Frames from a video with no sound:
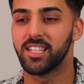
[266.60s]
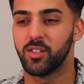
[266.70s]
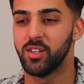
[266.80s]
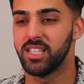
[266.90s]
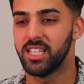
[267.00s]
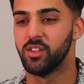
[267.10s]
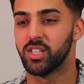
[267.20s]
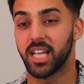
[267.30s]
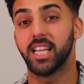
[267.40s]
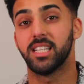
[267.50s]
He's really
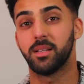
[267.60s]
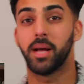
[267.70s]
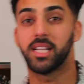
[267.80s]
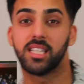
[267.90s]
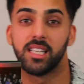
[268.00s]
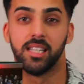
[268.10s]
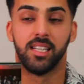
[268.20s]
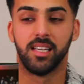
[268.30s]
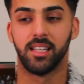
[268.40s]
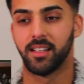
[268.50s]
bleeding from the mouth here,
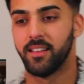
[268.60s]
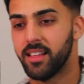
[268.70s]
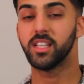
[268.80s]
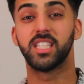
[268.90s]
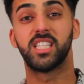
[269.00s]
Fousey.